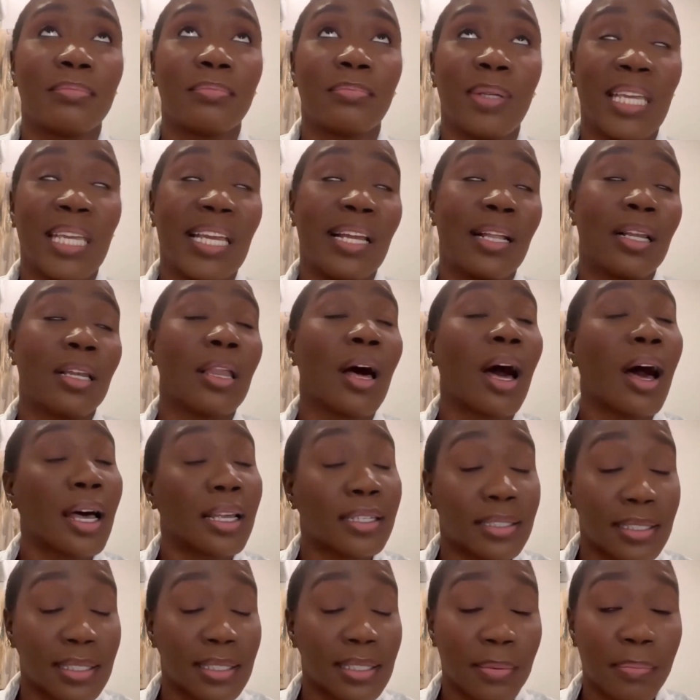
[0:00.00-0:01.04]
being
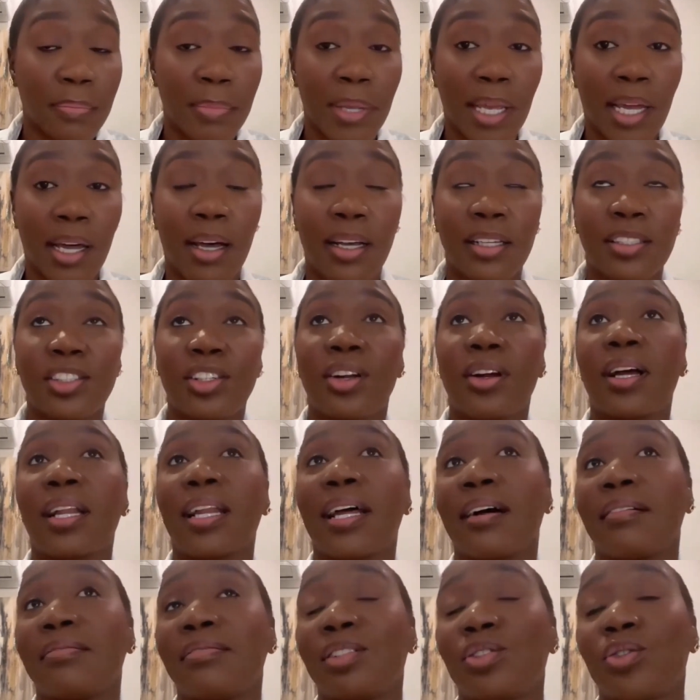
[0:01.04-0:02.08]
lost because you're
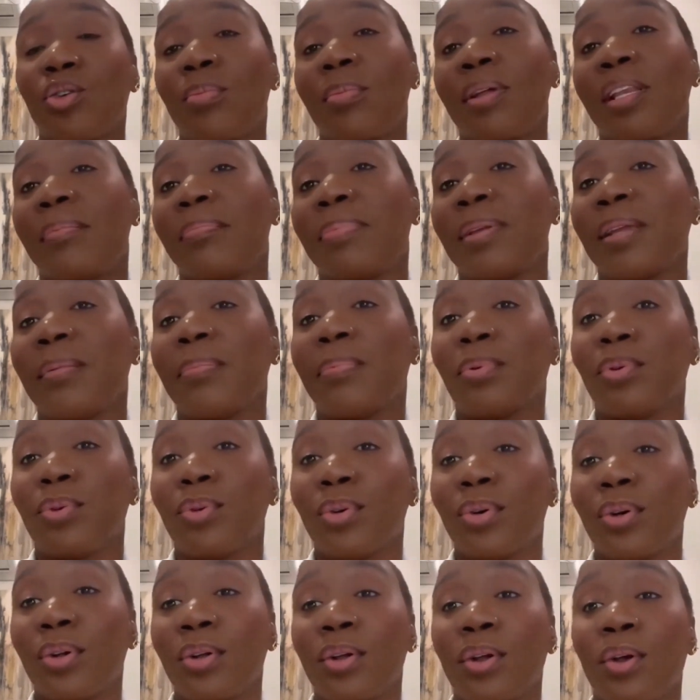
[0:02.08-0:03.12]
going to have so many
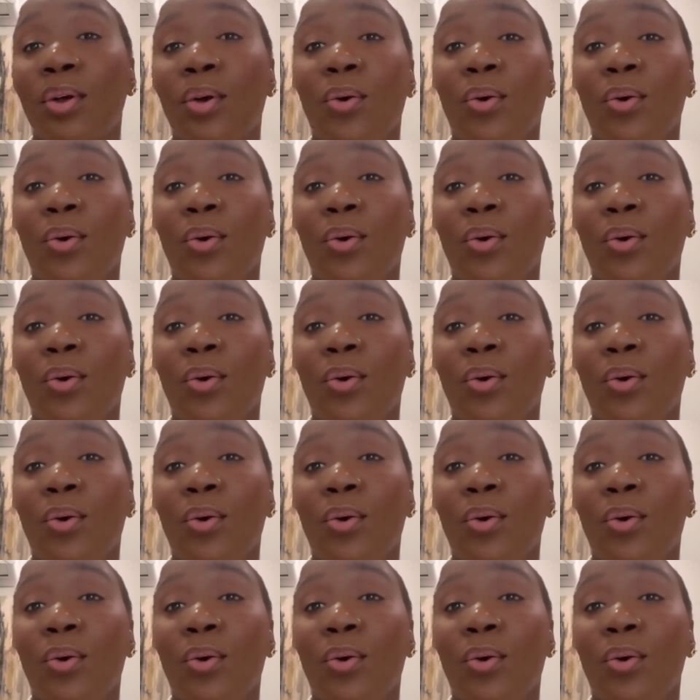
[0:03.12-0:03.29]
people